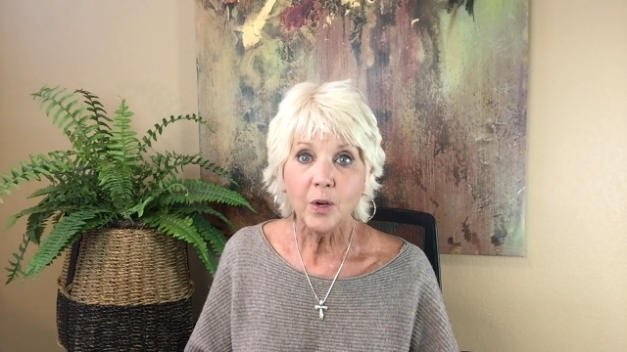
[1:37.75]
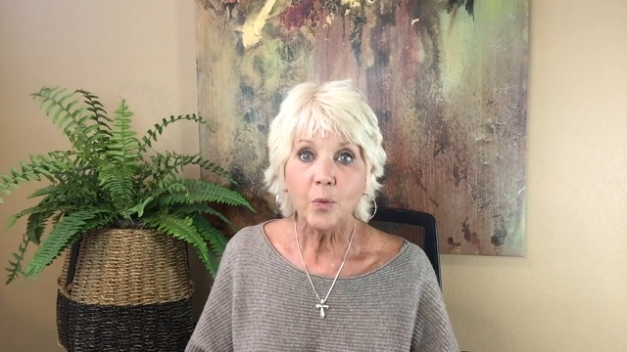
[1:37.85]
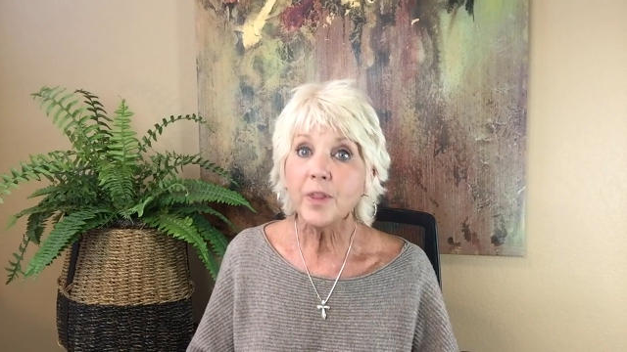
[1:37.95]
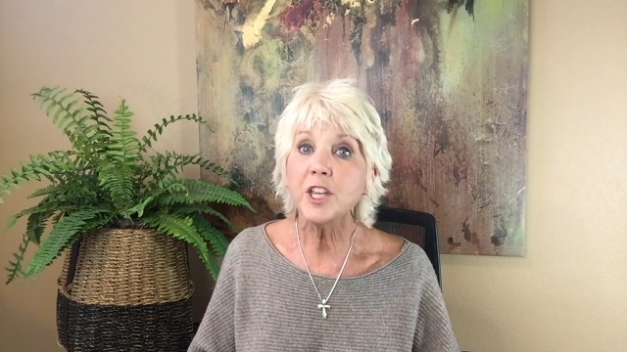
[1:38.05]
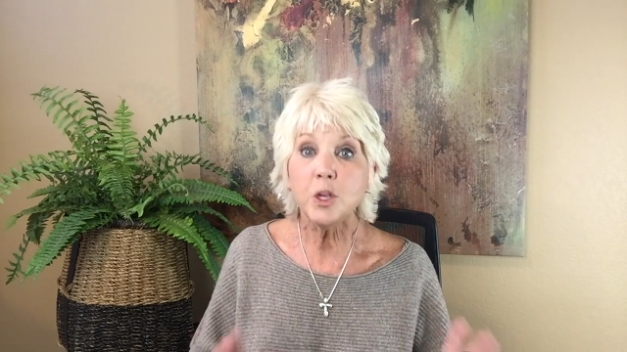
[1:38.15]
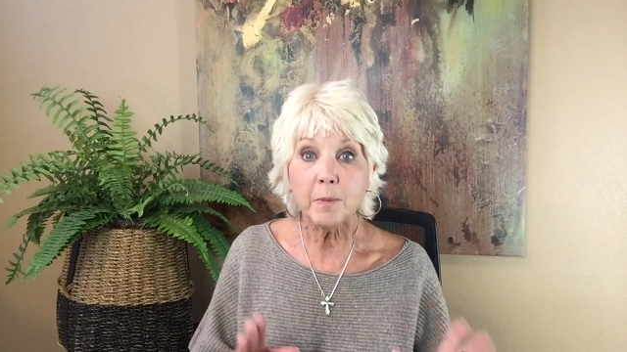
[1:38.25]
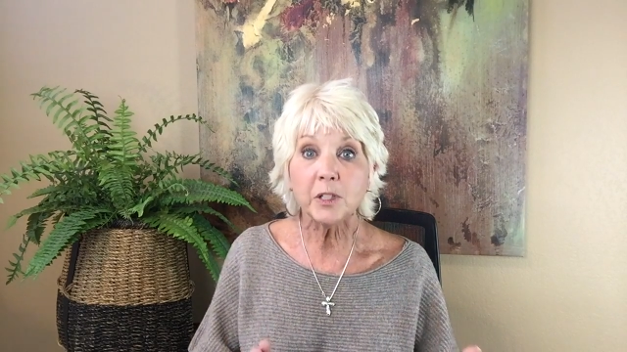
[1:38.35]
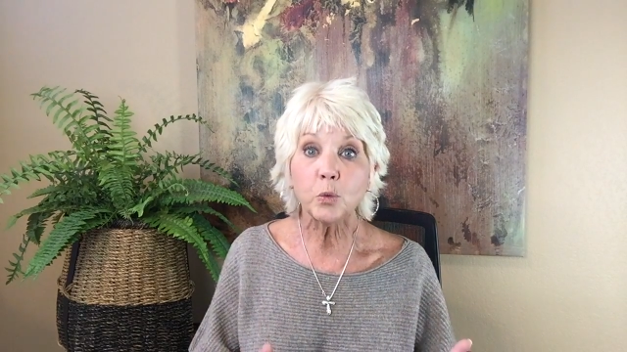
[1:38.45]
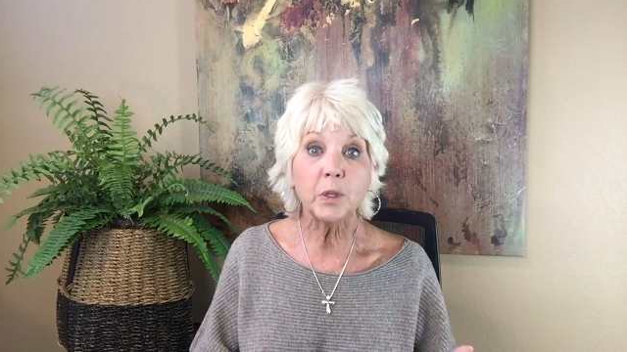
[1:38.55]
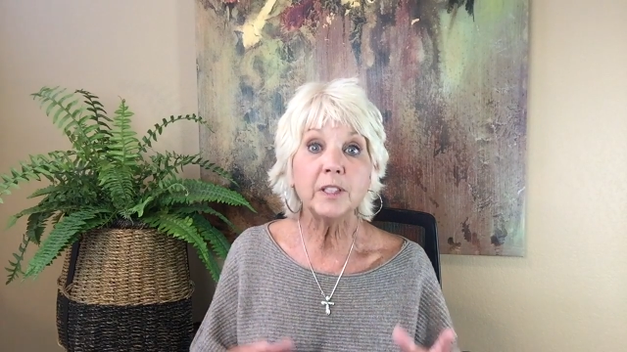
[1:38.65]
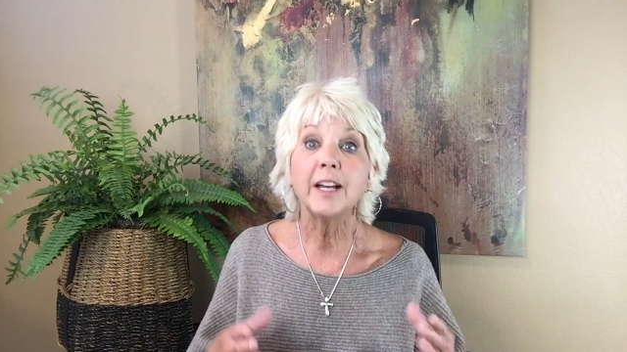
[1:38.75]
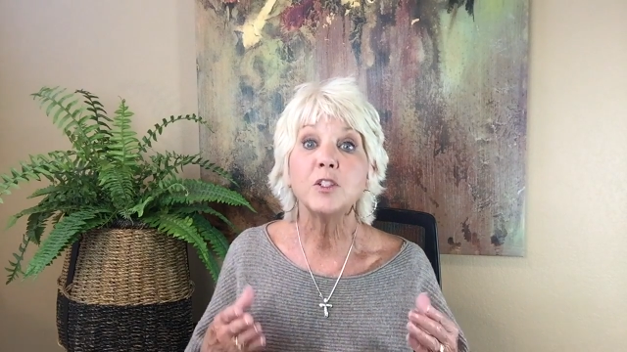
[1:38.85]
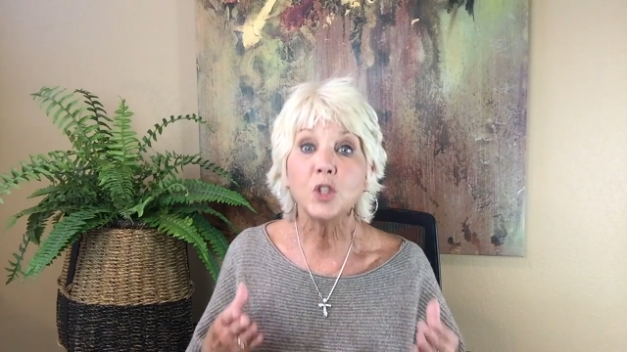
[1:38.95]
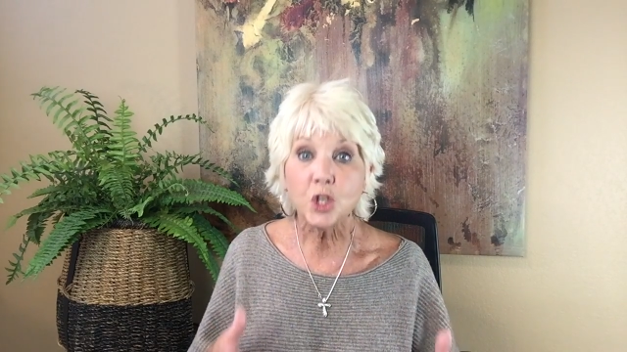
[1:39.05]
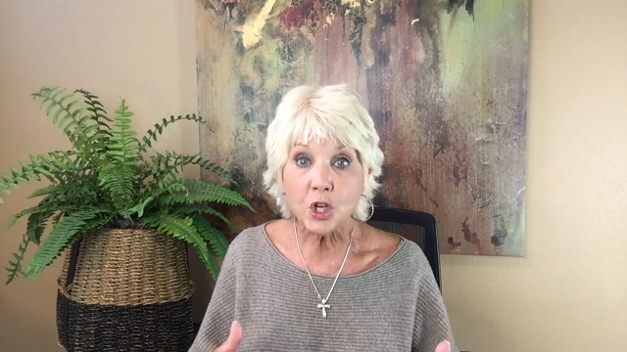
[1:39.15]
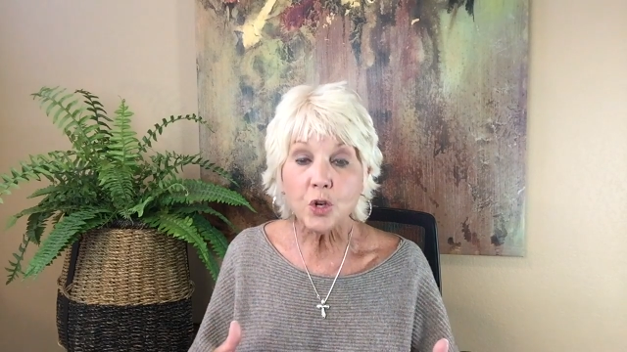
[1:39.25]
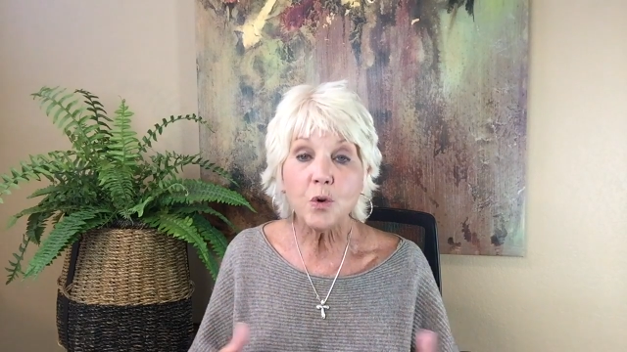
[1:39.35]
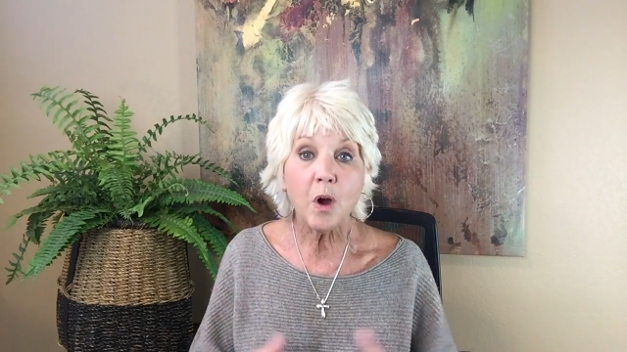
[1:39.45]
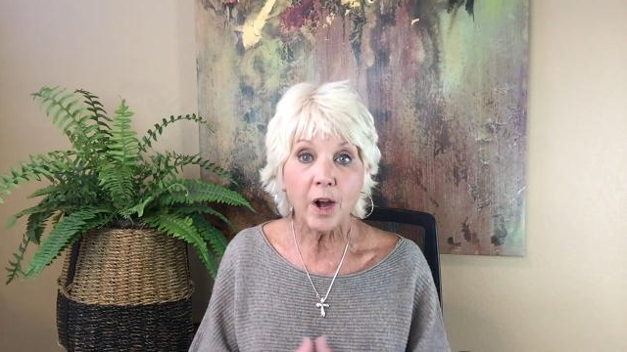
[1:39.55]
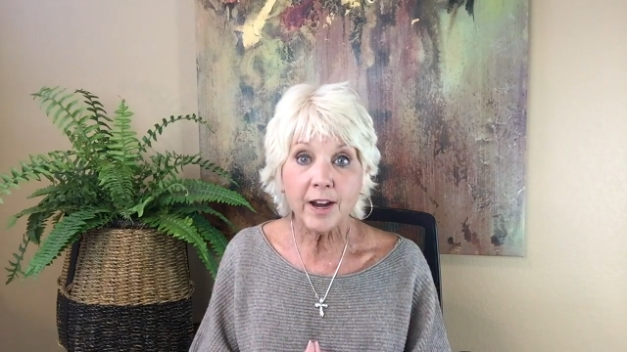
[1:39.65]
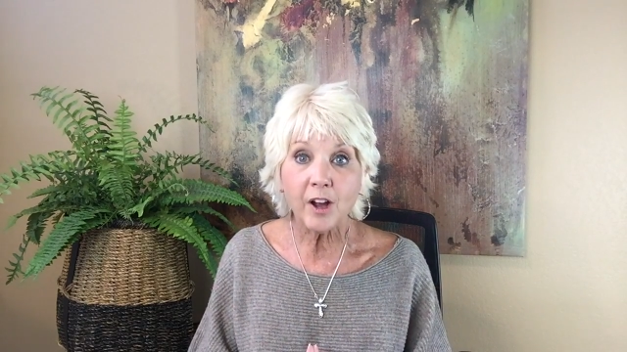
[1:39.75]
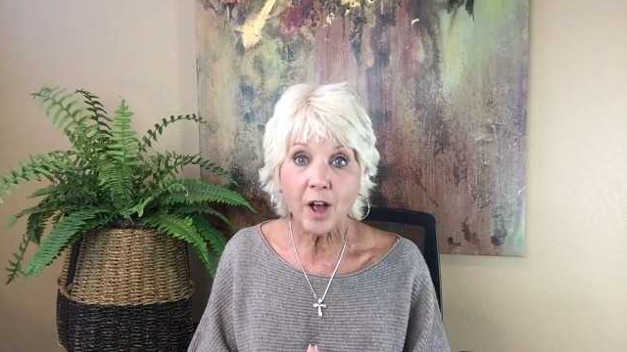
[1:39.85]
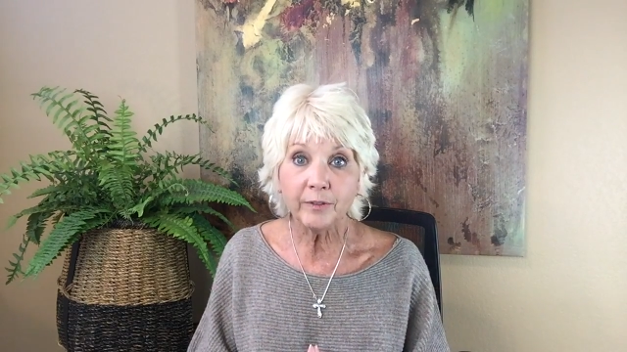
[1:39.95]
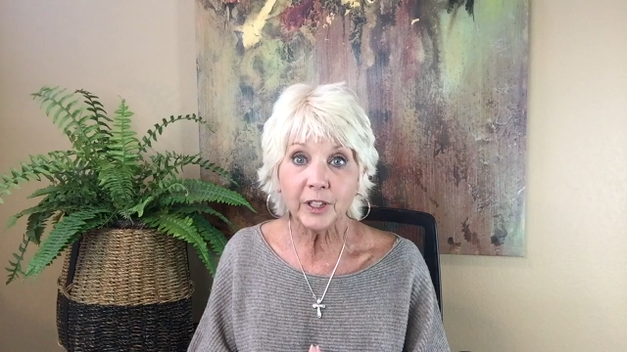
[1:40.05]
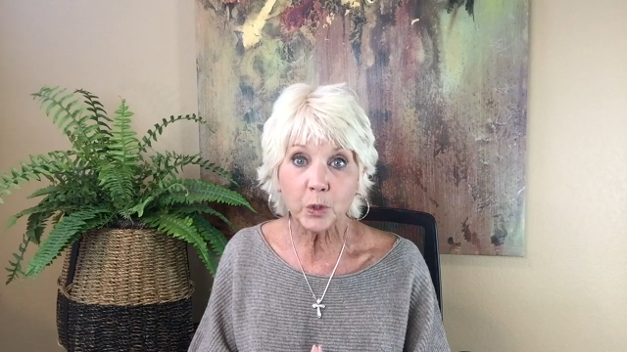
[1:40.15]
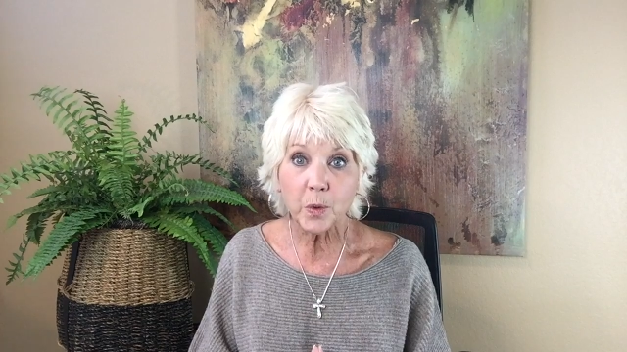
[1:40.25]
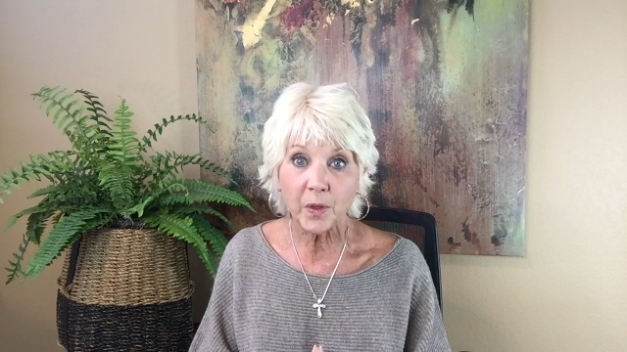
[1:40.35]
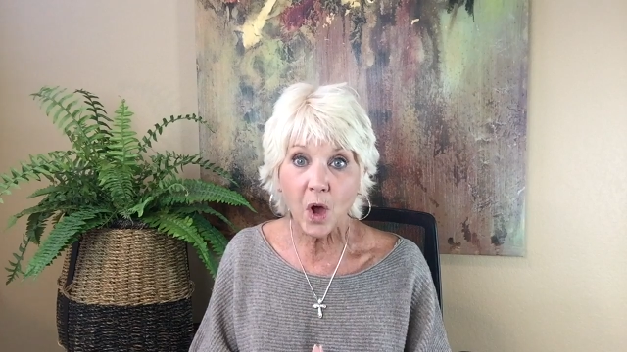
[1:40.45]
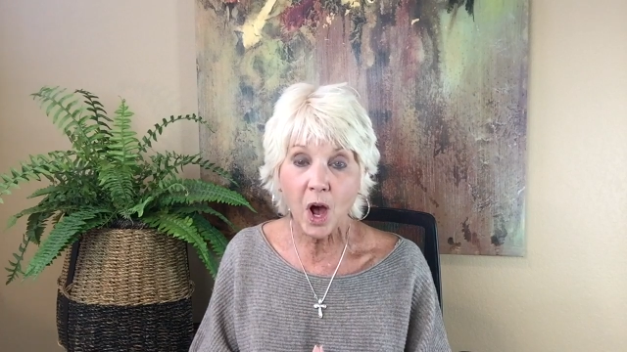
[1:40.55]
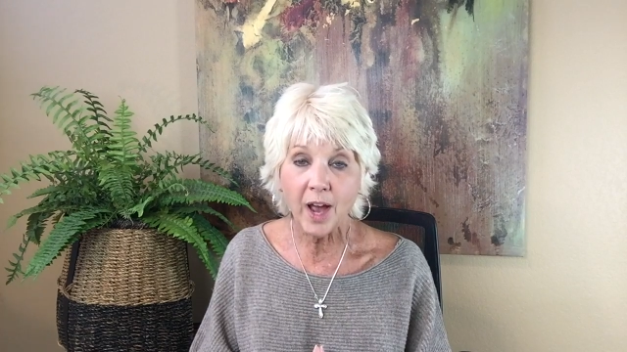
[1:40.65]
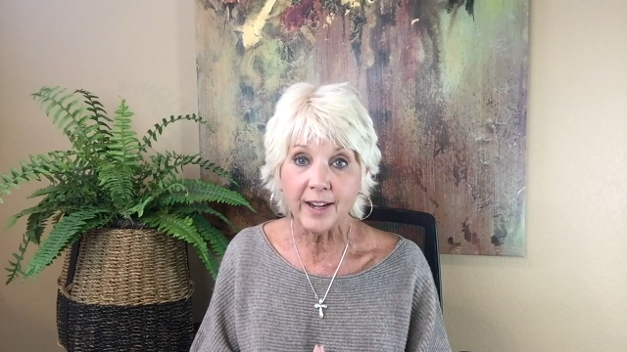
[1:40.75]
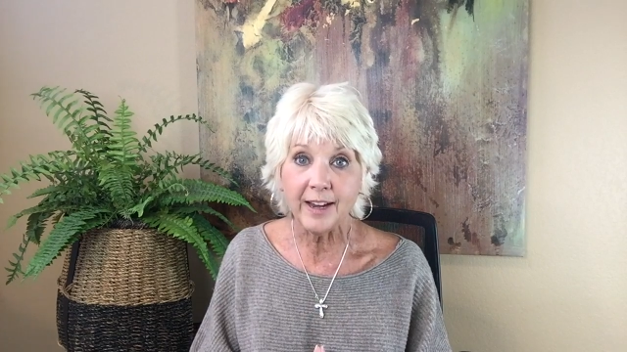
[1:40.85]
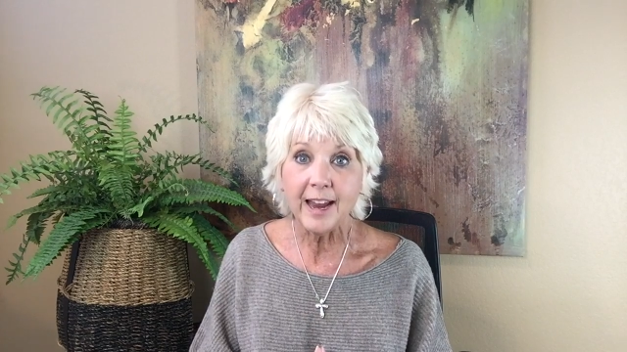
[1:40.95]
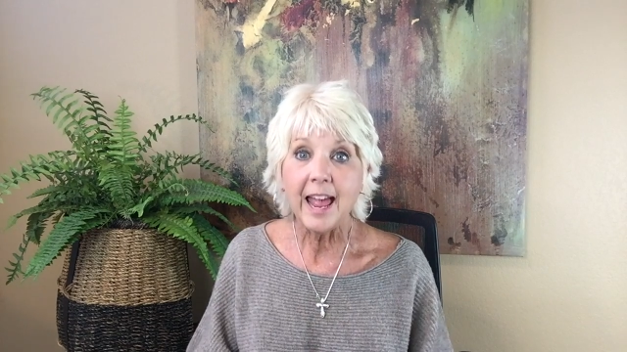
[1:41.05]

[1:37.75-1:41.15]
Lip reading: Well, then you must realize you are in conflict with God,